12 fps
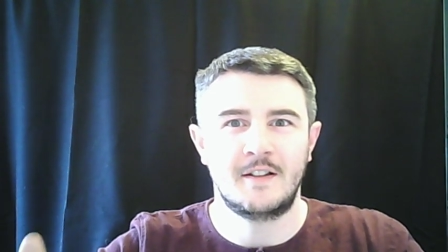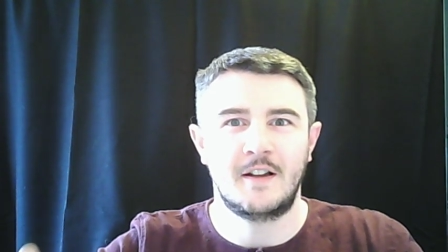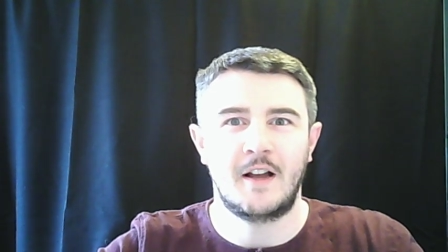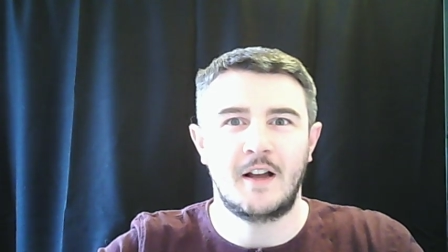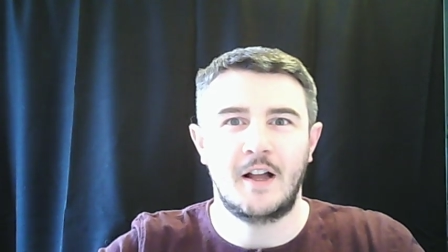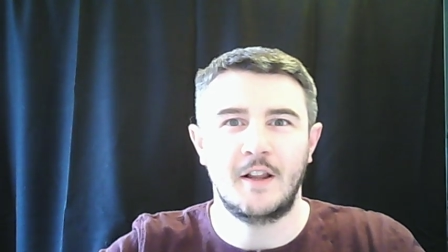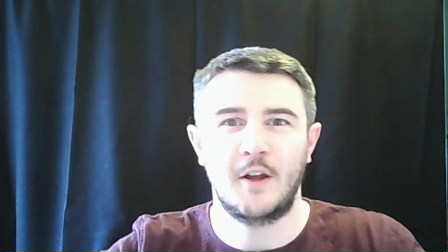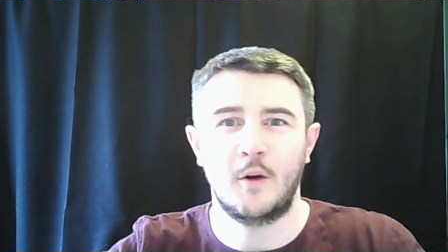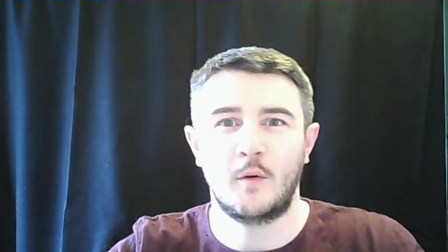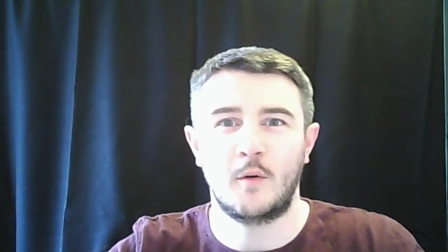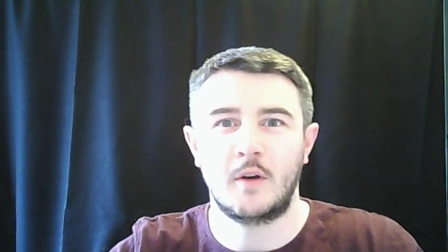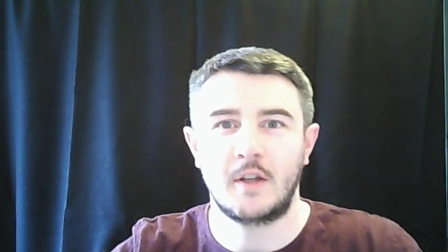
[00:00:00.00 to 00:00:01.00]

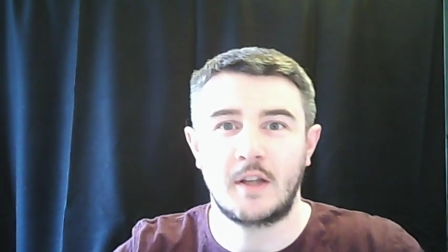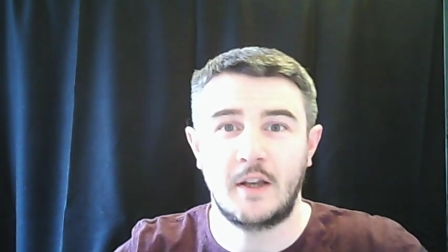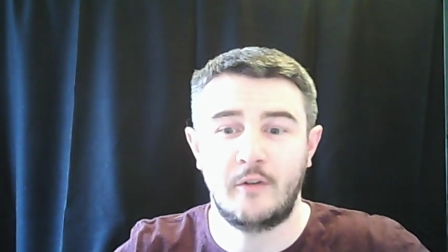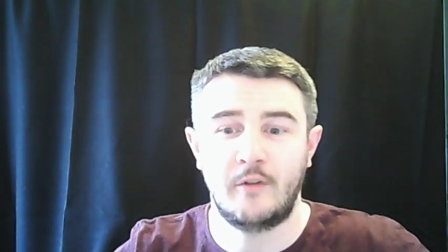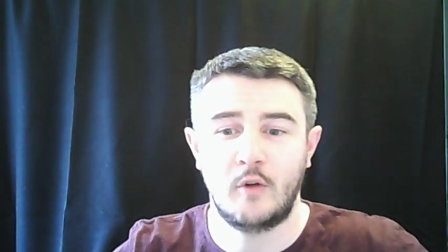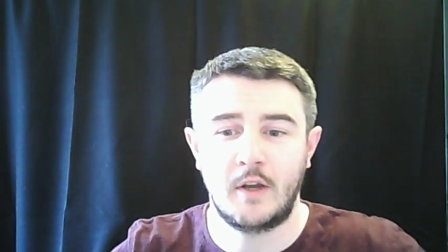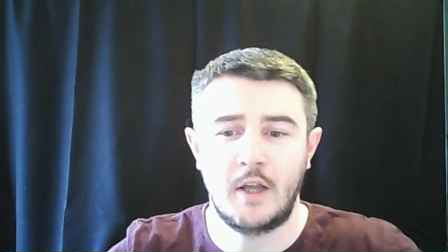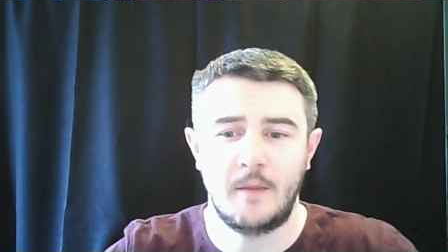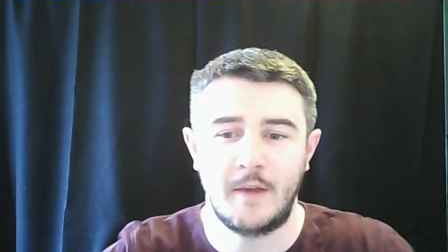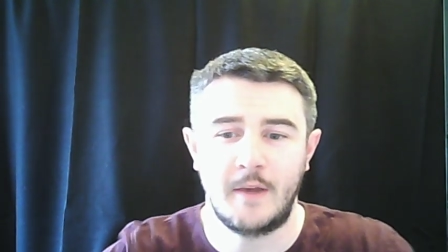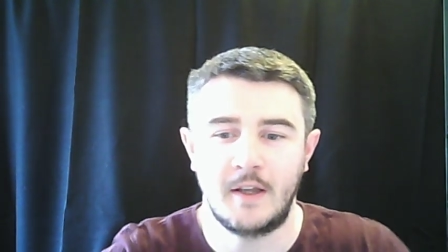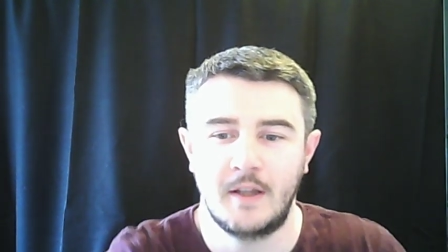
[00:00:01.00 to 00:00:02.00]
Hello, can everyone hear me?